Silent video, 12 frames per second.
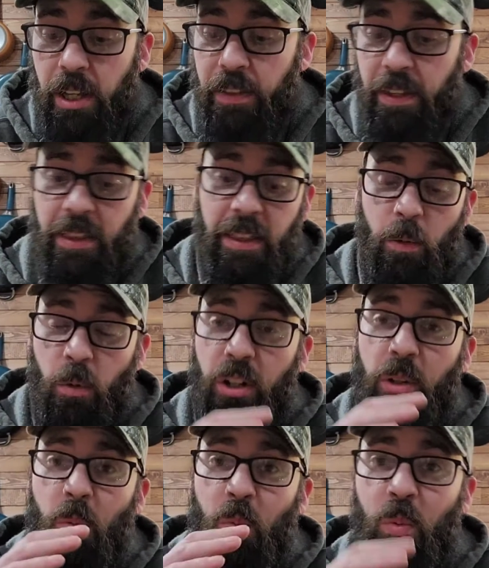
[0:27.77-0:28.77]
I think that they
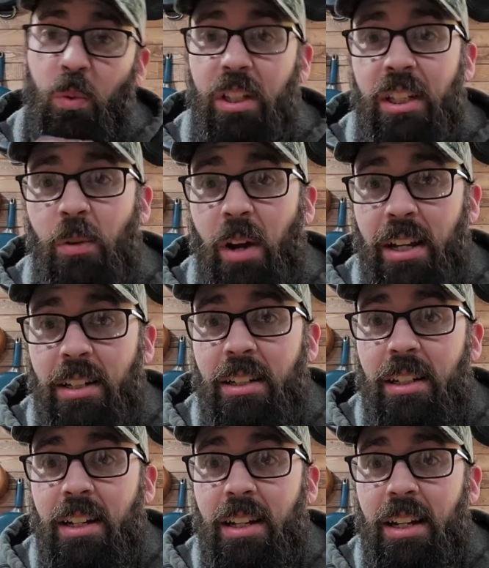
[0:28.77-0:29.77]
work really great
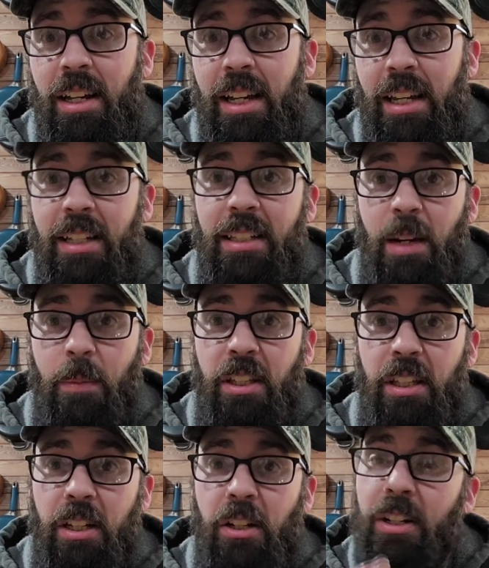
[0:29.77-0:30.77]
any time of the
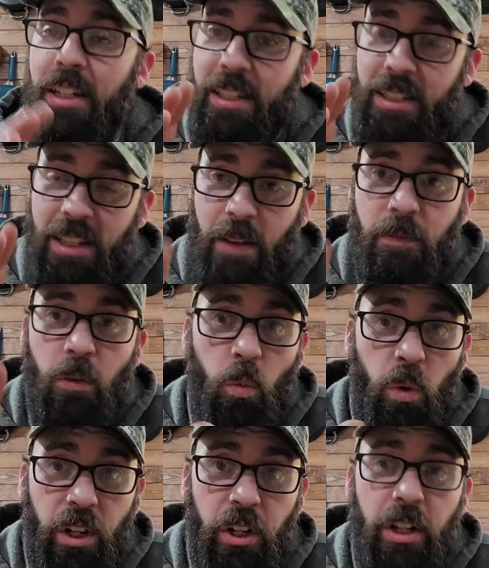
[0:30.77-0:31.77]
year except for
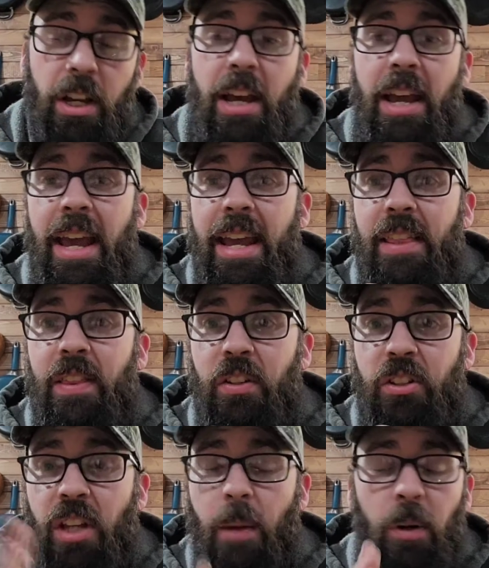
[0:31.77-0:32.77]
winter and the
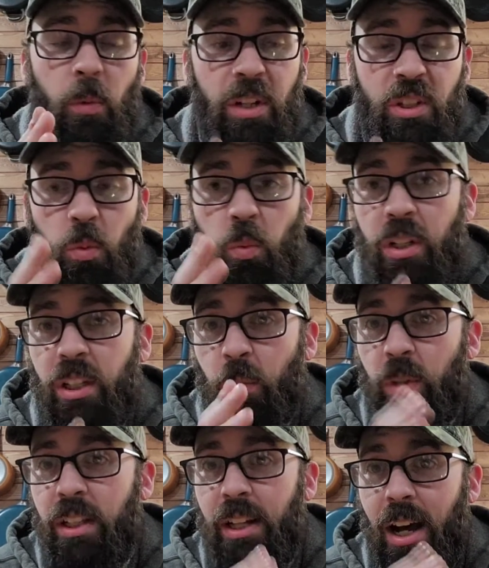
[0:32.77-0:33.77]
summer when it's really,
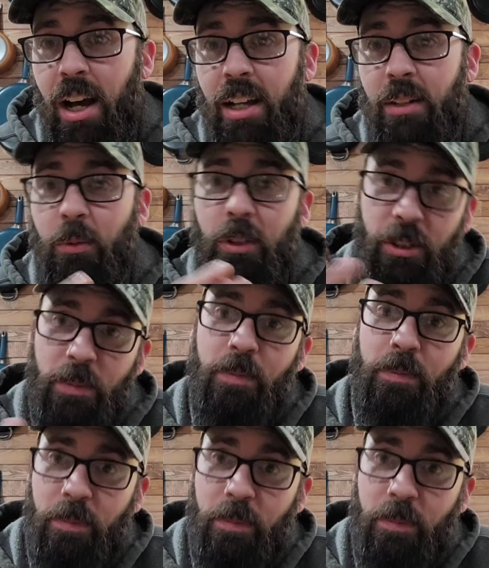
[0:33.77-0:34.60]
really hot, which